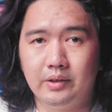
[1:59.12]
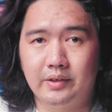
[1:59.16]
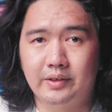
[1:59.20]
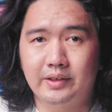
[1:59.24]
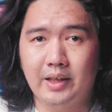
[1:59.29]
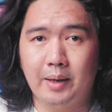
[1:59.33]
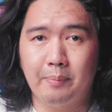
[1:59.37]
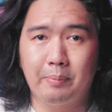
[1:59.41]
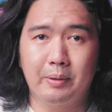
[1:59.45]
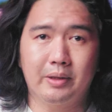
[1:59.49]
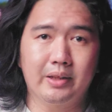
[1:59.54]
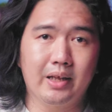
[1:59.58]

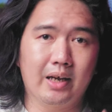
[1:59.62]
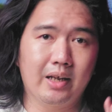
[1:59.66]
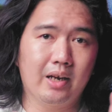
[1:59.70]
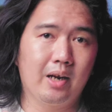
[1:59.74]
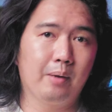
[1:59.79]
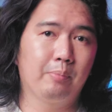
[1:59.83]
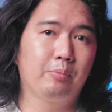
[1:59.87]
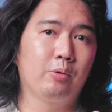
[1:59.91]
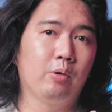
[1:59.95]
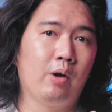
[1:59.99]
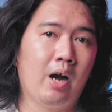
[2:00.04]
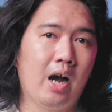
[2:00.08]
Stepping that
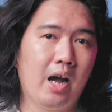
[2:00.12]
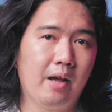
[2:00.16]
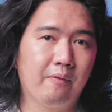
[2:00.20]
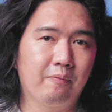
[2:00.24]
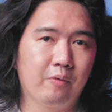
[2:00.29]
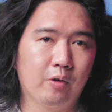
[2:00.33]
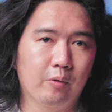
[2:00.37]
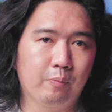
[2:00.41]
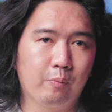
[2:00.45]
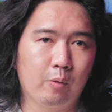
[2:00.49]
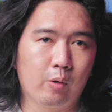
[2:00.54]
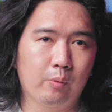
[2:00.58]
up to high
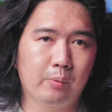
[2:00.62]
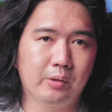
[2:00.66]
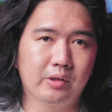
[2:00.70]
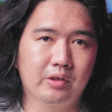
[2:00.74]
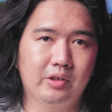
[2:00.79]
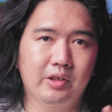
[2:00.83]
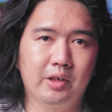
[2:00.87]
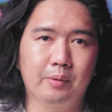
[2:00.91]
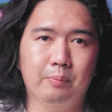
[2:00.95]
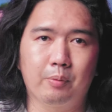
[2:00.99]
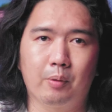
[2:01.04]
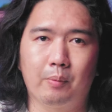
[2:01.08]
performance
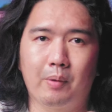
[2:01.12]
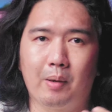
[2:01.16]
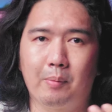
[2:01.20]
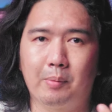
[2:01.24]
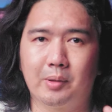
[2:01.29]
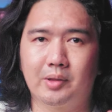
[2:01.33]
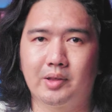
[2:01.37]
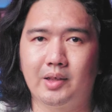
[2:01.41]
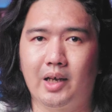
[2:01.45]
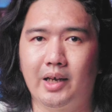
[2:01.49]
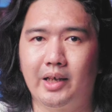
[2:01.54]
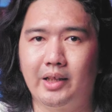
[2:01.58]
tier from
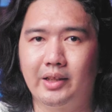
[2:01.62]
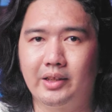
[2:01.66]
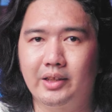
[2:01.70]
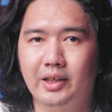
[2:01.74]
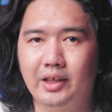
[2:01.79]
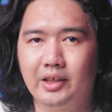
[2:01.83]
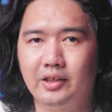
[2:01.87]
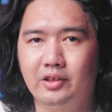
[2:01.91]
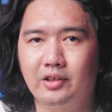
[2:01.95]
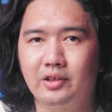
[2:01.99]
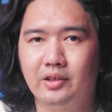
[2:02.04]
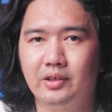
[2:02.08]
MSI and
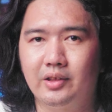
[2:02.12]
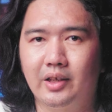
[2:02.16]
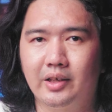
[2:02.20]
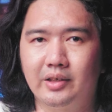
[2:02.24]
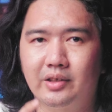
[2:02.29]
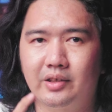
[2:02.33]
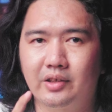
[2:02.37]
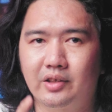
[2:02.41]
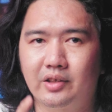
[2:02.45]
Kingston, they